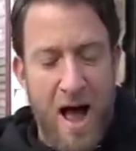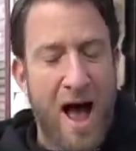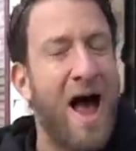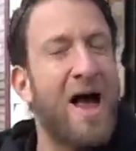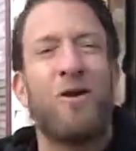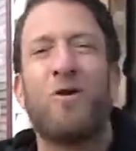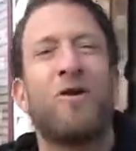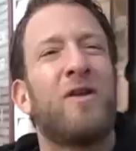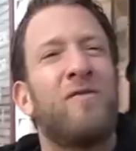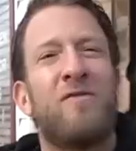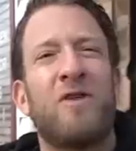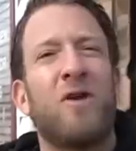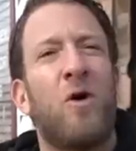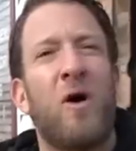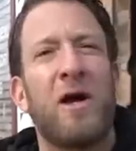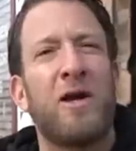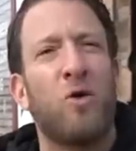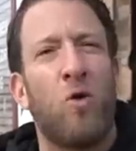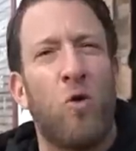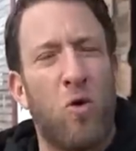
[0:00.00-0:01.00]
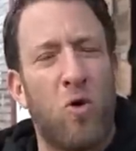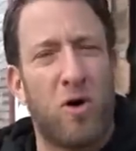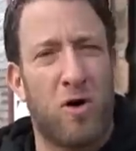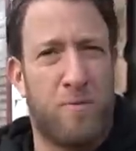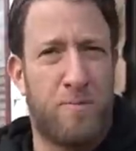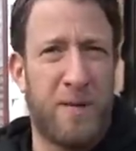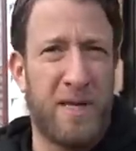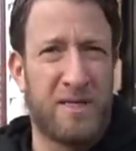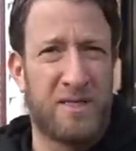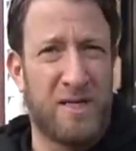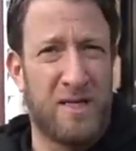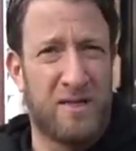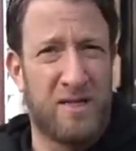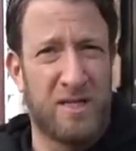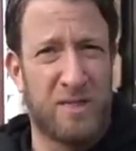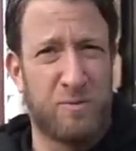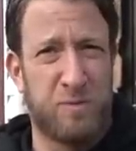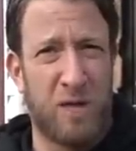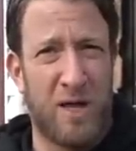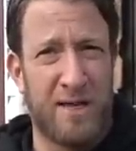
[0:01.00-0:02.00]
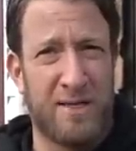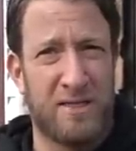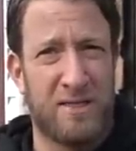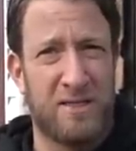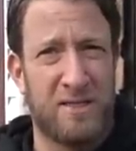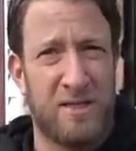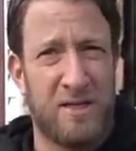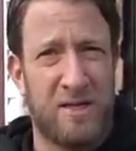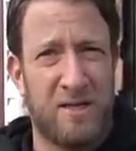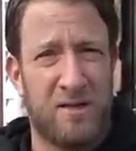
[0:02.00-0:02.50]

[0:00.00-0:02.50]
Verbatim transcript: I don't even know I'd order pizza at this place.